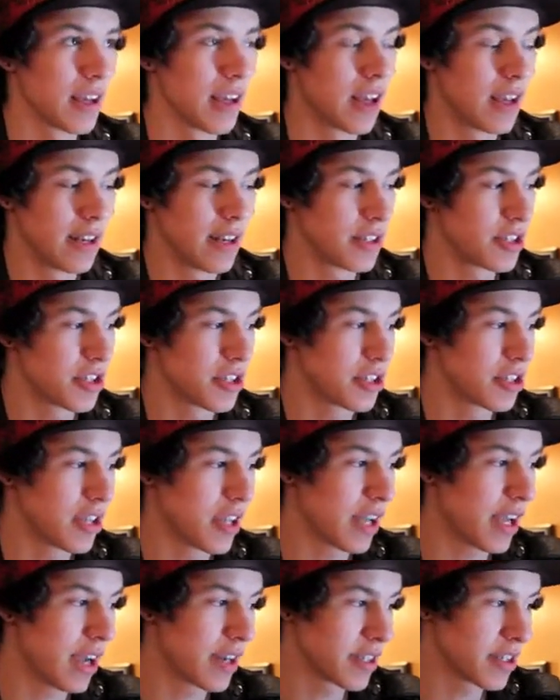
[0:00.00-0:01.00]
and it just
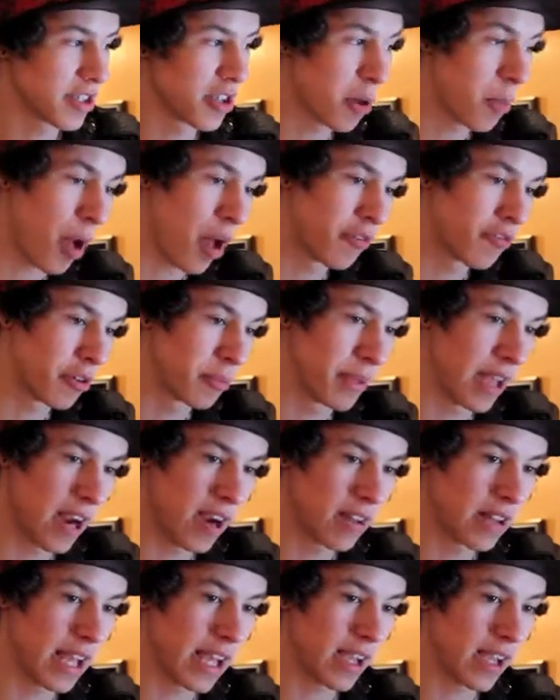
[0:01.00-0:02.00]
it kind of snowballed from
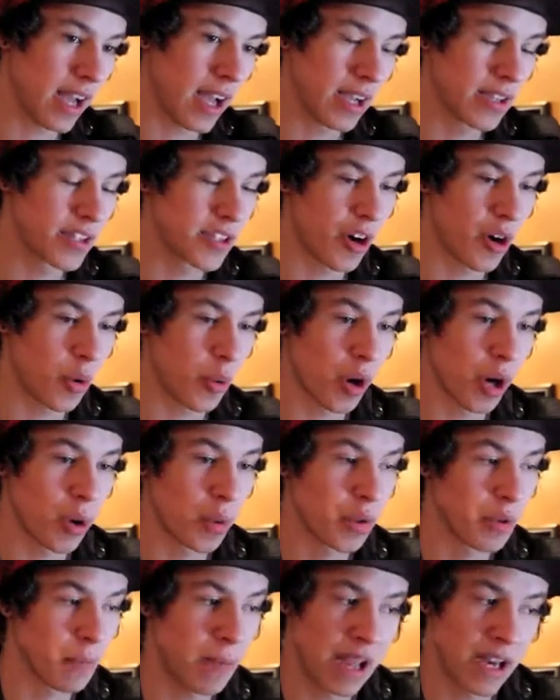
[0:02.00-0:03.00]
there. Like I started
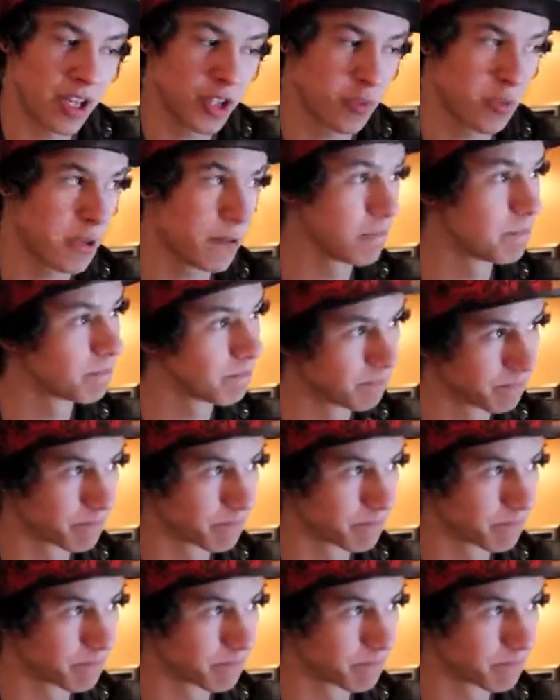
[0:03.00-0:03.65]
working with management,